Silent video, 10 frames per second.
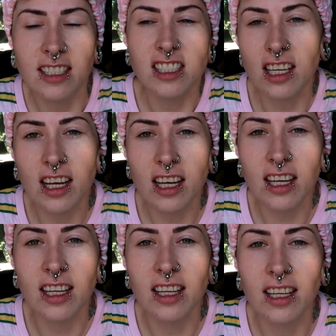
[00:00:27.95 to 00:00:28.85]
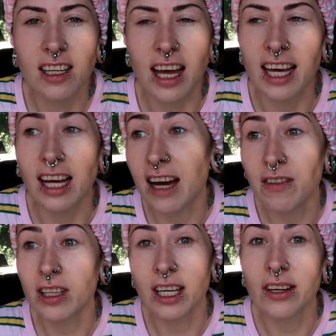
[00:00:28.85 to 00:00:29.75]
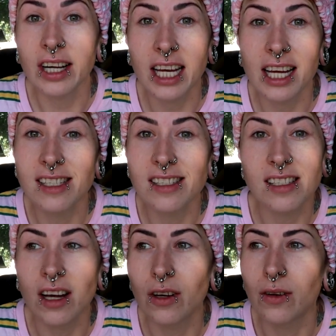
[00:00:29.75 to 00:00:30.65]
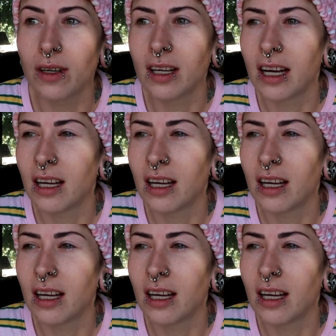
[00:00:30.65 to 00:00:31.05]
it's good, and I have all the ingredients, so